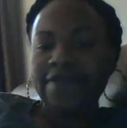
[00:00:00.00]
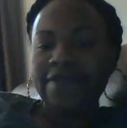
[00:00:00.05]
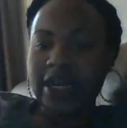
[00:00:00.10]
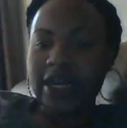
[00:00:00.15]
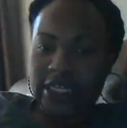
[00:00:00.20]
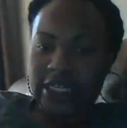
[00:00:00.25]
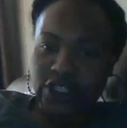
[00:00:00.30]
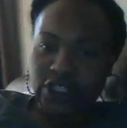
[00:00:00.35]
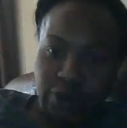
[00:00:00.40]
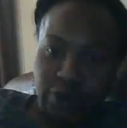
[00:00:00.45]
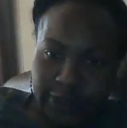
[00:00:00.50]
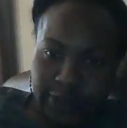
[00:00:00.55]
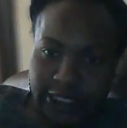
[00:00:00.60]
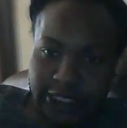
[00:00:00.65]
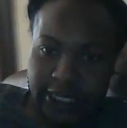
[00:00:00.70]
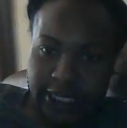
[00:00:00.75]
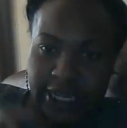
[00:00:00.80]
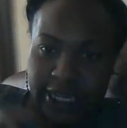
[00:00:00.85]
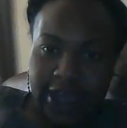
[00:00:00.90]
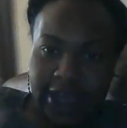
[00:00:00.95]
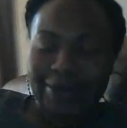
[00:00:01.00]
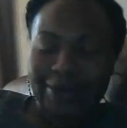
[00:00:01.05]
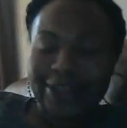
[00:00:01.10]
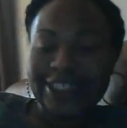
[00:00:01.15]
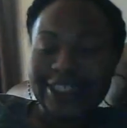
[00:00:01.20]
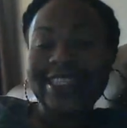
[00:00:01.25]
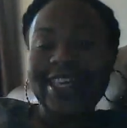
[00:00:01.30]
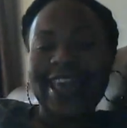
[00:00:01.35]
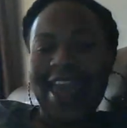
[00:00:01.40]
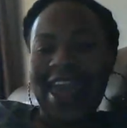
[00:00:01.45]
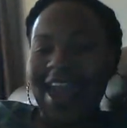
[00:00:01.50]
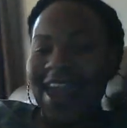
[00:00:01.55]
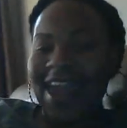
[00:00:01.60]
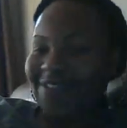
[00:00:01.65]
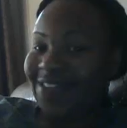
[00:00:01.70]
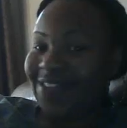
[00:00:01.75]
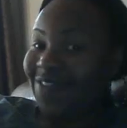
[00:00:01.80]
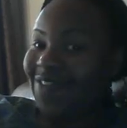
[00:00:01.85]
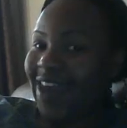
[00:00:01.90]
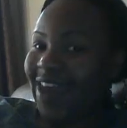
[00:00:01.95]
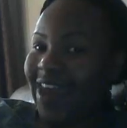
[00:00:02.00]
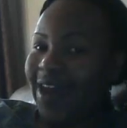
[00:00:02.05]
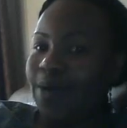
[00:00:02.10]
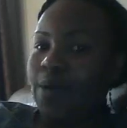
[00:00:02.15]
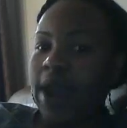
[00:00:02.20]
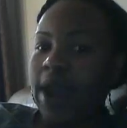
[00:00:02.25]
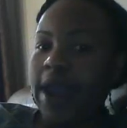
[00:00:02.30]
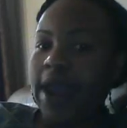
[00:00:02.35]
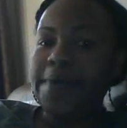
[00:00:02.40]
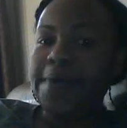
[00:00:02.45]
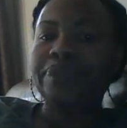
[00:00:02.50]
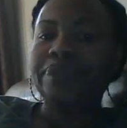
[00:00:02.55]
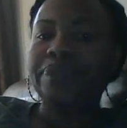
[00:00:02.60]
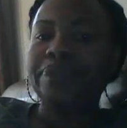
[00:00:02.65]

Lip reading: fuck that scoop shit. I'm going to just get half the fat, right?